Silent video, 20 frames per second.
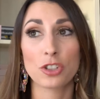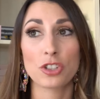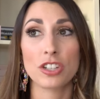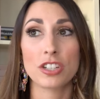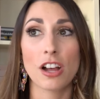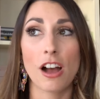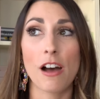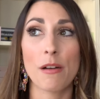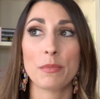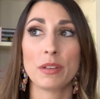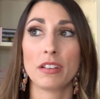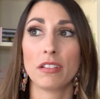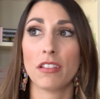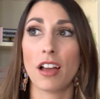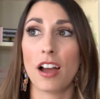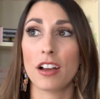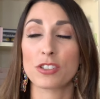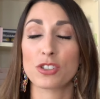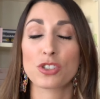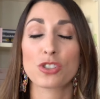She taught me
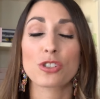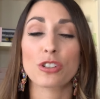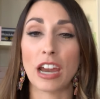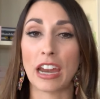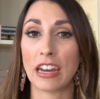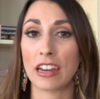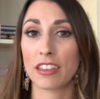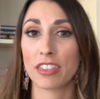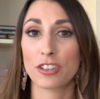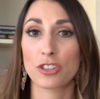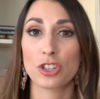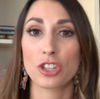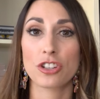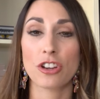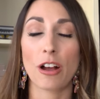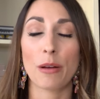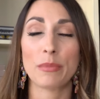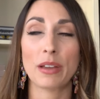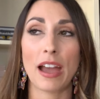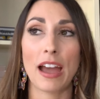strength. She
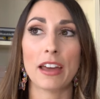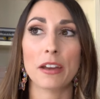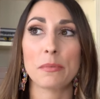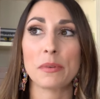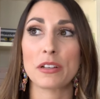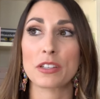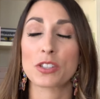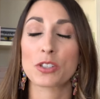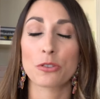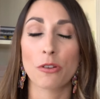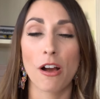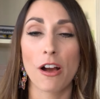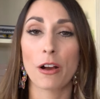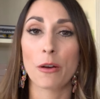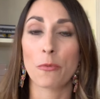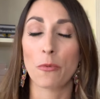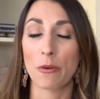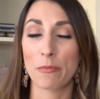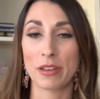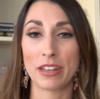taught me how to be a
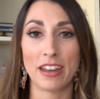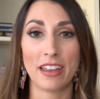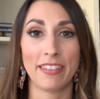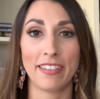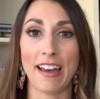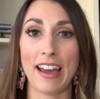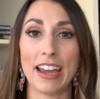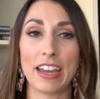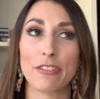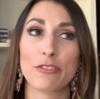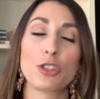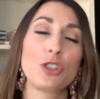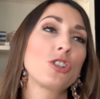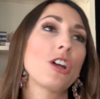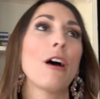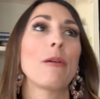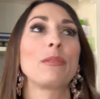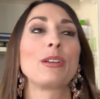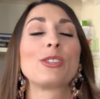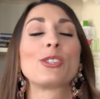strong woman in life. She
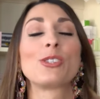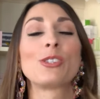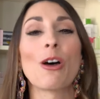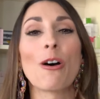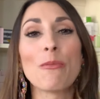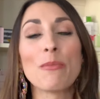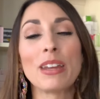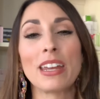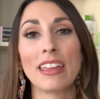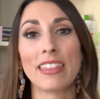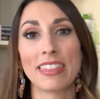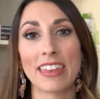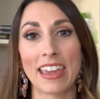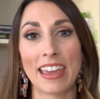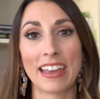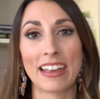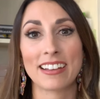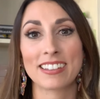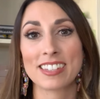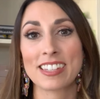taught me so many
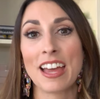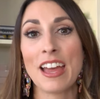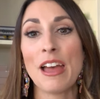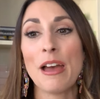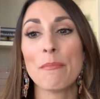things.